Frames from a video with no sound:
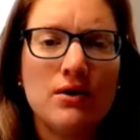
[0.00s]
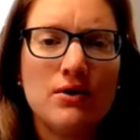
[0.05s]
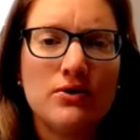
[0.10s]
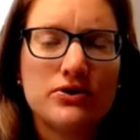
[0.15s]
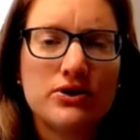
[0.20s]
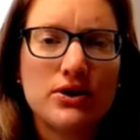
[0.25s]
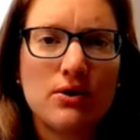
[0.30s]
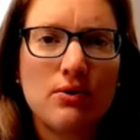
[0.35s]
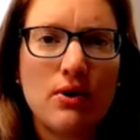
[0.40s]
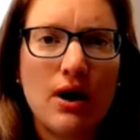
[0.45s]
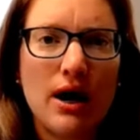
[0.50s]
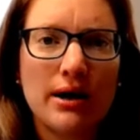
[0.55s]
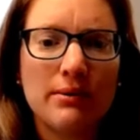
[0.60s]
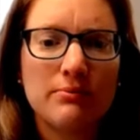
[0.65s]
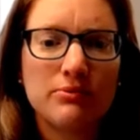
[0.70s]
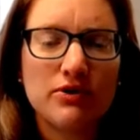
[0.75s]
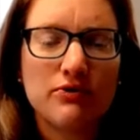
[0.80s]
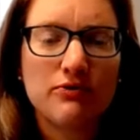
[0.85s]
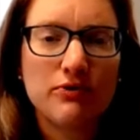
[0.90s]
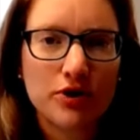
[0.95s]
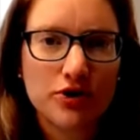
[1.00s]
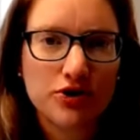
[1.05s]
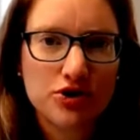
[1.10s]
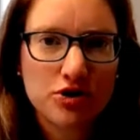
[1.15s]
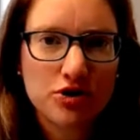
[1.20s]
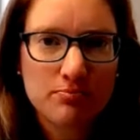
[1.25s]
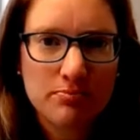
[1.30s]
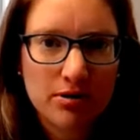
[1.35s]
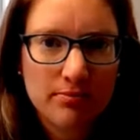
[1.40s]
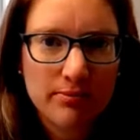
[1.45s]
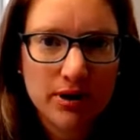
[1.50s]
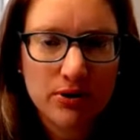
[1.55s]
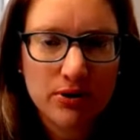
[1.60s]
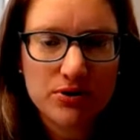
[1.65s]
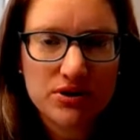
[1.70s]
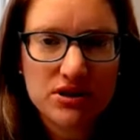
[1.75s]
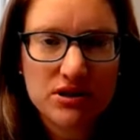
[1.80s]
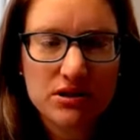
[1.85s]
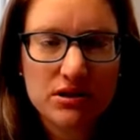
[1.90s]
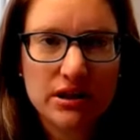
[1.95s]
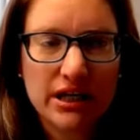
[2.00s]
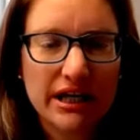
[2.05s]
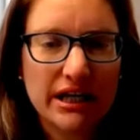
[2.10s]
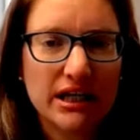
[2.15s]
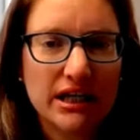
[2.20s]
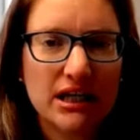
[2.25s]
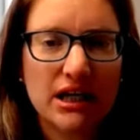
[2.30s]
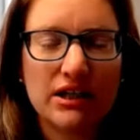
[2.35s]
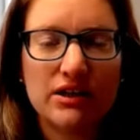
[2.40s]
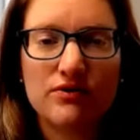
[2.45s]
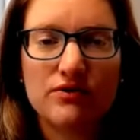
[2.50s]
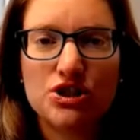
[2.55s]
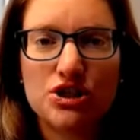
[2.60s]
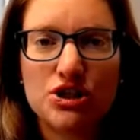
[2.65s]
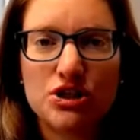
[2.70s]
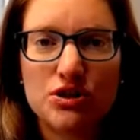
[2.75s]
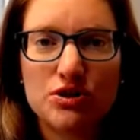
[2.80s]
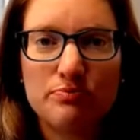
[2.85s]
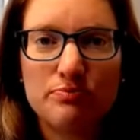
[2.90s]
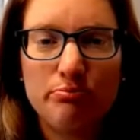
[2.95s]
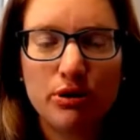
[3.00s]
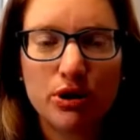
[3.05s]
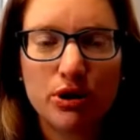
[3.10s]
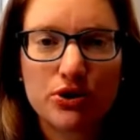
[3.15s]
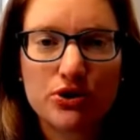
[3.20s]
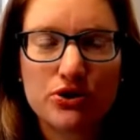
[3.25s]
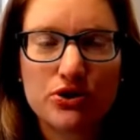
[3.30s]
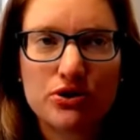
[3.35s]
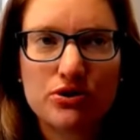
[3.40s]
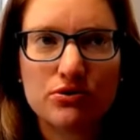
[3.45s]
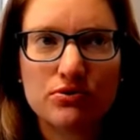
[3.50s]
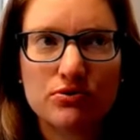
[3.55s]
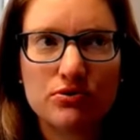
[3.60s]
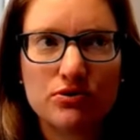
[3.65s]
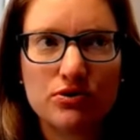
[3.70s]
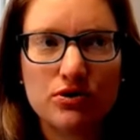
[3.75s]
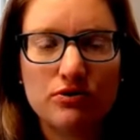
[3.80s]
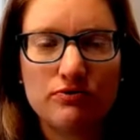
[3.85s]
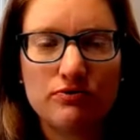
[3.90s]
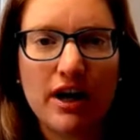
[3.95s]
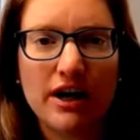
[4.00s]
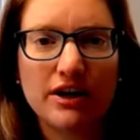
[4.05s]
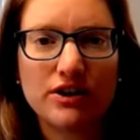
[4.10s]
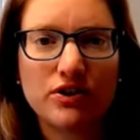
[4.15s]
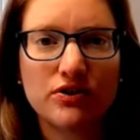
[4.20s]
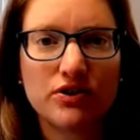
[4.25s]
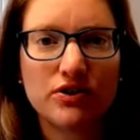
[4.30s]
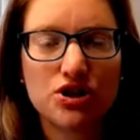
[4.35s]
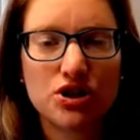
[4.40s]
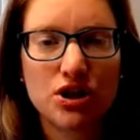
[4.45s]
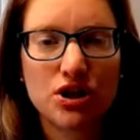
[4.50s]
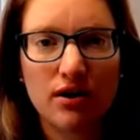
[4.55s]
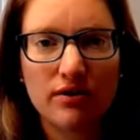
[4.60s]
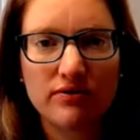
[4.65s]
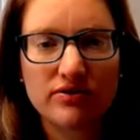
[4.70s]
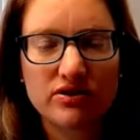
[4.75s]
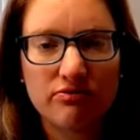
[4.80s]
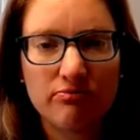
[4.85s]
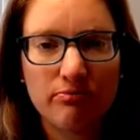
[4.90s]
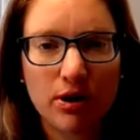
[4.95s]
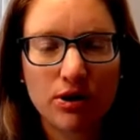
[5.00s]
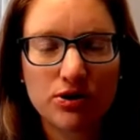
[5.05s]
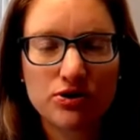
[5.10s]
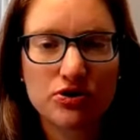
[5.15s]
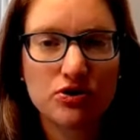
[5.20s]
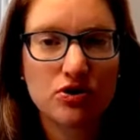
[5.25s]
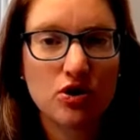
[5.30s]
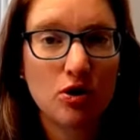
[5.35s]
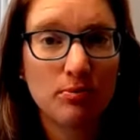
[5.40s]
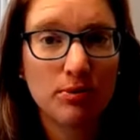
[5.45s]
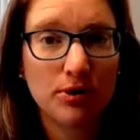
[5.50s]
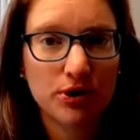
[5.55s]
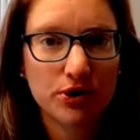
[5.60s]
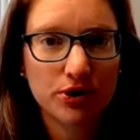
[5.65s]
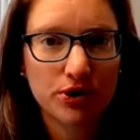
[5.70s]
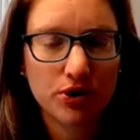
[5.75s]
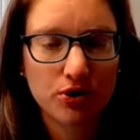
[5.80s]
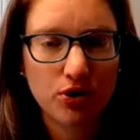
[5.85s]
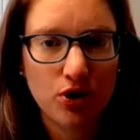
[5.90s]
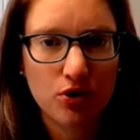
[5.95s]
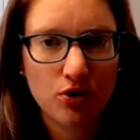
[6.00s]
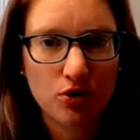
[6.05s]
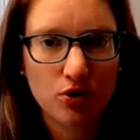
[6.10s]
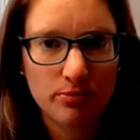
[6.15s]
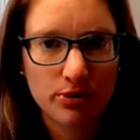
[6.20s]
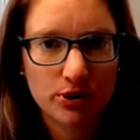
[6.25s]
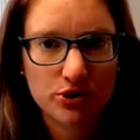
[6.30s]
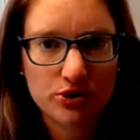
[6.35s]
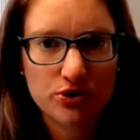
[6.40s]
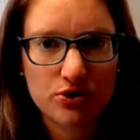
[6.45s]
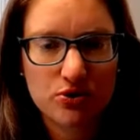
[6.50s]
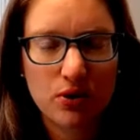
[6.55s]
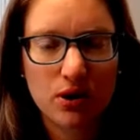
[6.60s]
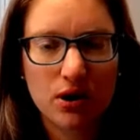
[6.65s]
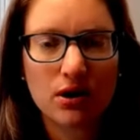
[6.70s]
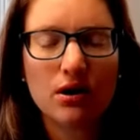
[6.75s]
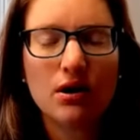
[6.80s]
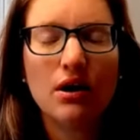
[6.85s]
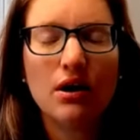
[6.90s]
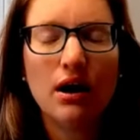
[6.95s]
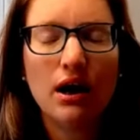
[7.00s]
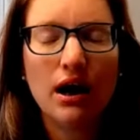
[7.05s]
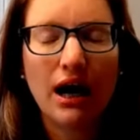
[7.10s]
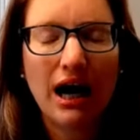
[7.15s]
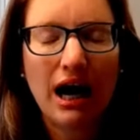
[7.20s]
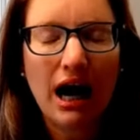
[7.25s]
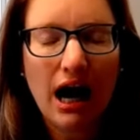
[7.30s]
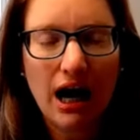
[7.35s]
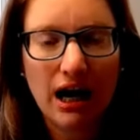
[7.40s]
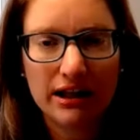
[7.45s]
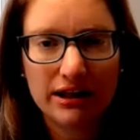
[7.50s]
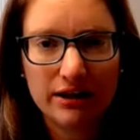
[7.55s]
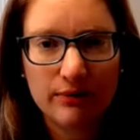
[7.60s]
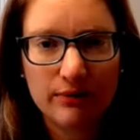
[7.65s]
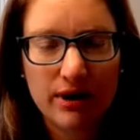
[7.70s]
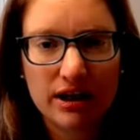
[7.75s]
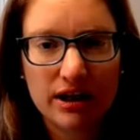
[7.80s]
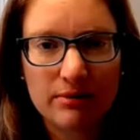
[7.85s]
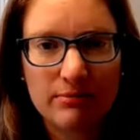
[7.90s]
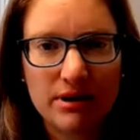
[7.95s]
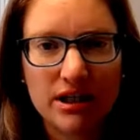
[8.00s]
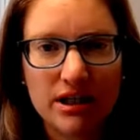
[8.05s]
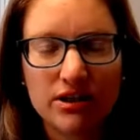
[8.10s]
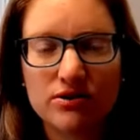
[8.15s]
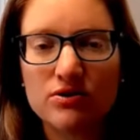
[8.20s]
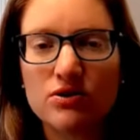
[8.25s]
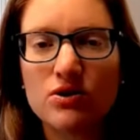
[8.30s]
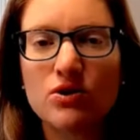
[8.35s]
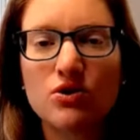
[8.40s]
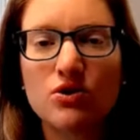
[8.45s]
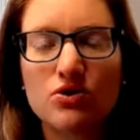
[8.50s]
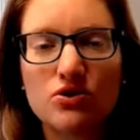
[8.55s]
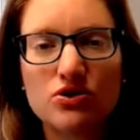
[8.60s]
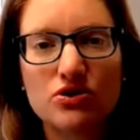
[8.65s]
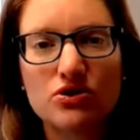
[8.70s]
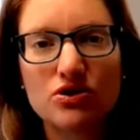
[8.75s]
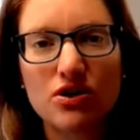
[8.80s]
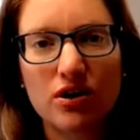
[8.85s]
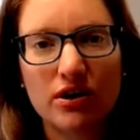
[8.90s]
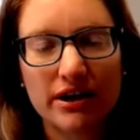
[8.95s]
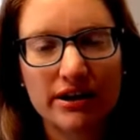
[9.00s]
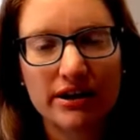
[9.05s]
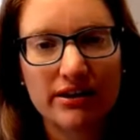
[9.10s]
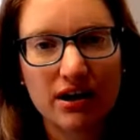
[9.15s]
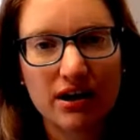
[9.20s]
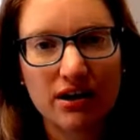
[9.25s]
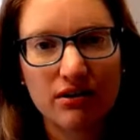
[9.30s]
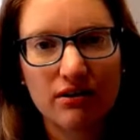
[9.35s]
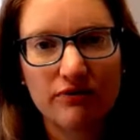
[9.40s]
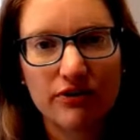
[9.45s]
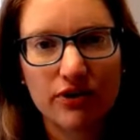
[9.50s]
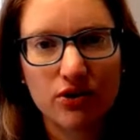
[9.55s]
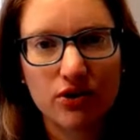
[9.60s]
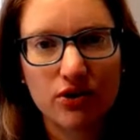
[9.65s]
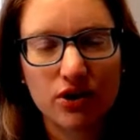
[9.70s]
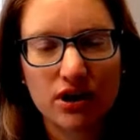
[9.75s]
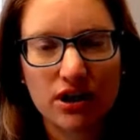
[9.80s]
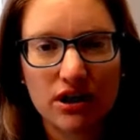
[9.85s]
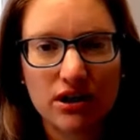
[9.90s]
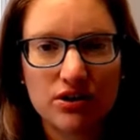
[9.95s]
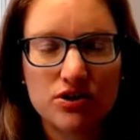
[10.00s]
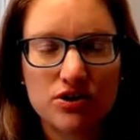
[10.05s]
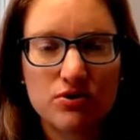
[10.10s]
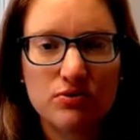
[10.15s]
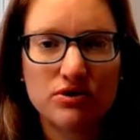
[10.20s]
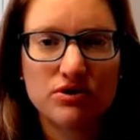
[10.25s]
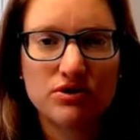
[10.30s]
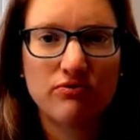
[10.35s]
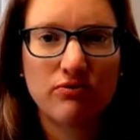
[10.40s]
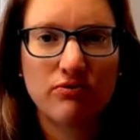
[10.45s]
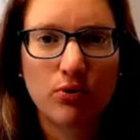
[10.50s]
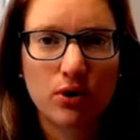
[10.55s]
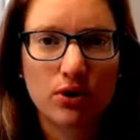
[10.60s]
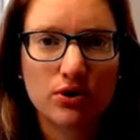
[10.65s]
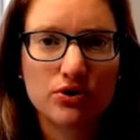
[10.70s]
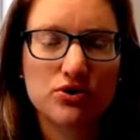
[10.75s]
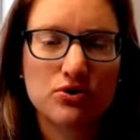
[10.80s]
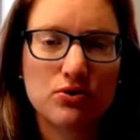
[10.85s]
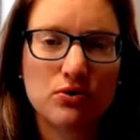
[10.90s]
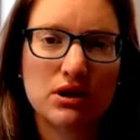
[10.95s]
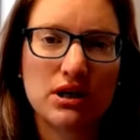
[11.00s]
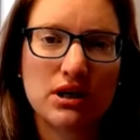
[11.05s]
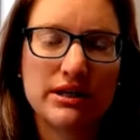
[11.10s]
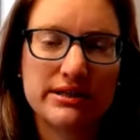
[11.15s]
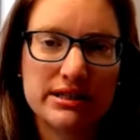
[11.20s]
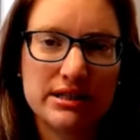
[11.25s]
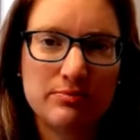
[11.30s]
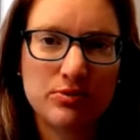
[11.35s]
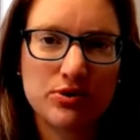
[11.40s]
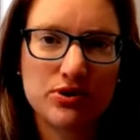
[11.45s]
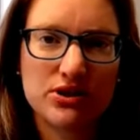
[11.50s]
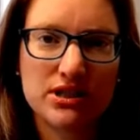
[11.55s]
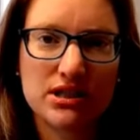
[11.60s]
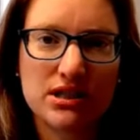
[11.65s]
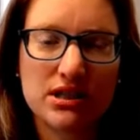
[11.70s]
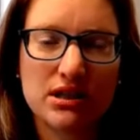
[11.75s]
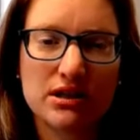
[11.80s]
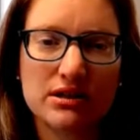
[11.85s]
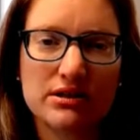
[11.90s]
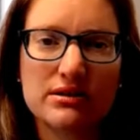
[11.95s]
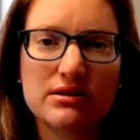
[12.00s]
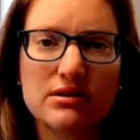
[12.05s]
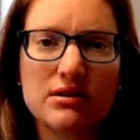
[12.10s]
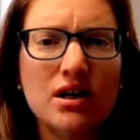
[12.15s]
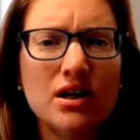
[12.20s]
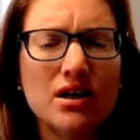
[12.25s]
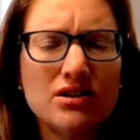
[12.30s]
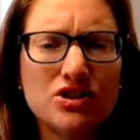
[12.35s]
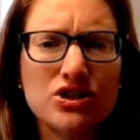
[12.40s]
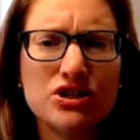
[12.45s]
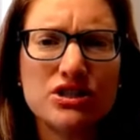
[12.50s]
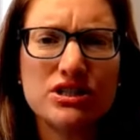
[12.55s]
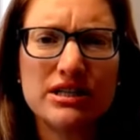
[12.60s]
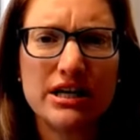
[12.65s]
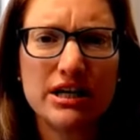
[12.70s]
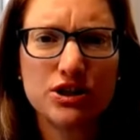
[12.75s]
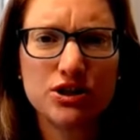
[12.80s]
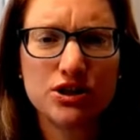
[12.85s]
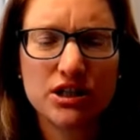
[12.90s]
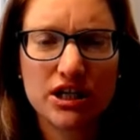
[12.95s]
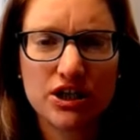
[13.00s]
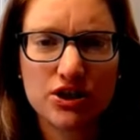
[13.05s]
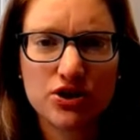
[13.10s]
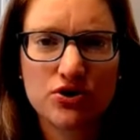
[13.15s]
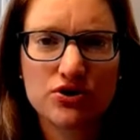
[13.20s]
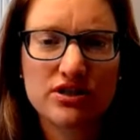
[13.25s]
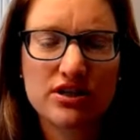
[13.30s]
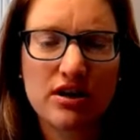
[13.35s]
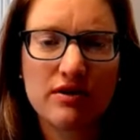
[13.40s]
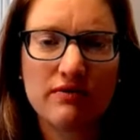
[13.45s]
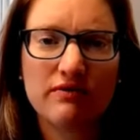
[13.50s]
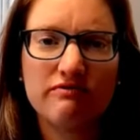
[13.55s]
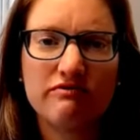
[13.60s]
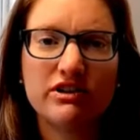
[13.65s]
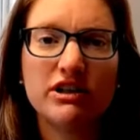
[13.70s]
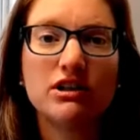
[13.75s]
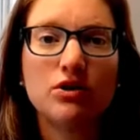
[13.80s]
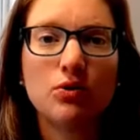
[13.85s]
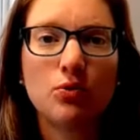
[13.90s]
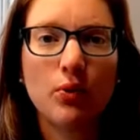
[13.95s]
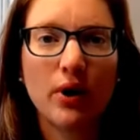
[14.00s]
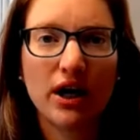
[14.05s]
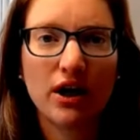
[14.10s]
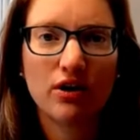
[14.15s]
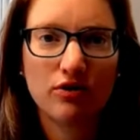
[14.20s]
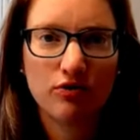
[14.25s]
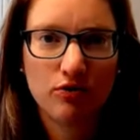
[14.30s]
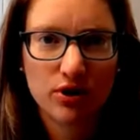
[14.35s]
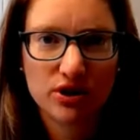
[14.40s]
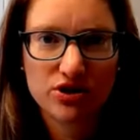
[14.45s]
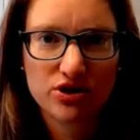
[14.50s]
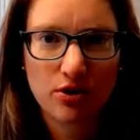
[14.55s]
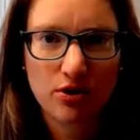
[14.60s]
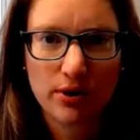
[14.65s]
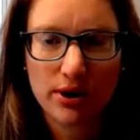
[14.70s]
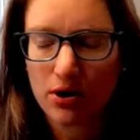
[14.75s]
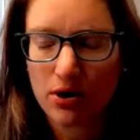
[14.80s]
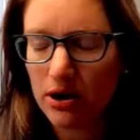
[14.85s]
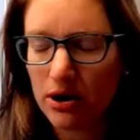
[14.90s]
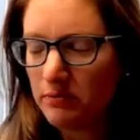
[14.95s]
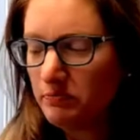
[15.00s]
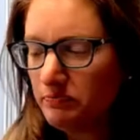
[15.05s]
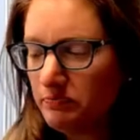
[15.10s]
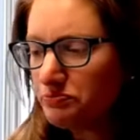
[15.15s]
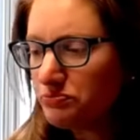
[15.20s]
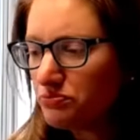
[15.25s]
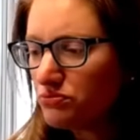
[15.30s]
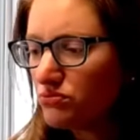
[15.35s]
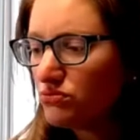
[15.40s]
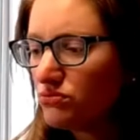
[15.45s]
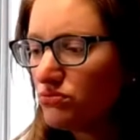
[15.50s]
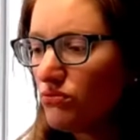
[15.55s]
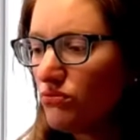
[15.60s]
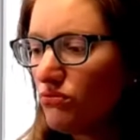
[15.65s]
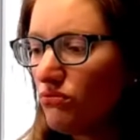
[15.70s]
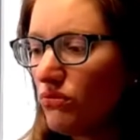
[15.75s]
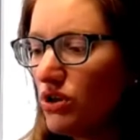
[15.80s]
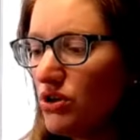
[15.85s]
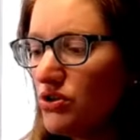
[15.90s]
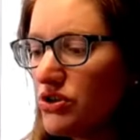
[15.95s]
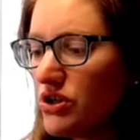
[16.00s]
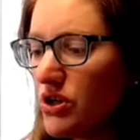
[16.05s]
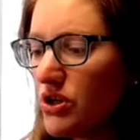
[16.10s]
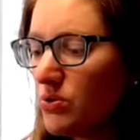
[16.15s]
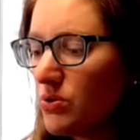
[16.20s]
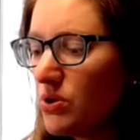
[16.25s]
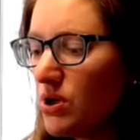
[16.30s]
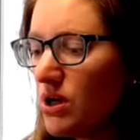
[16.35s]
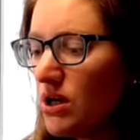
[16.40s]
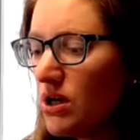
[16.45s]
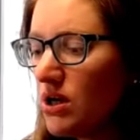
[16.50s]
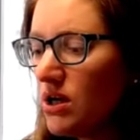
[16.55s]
So I'm the first to promote any kind of books you find on the shelves of Barnes and Noble or your local bookstore. I highly recommend starting there if you're looking into a divorce or custody proceedings, just to educate yourself and feel aware of what's going on. So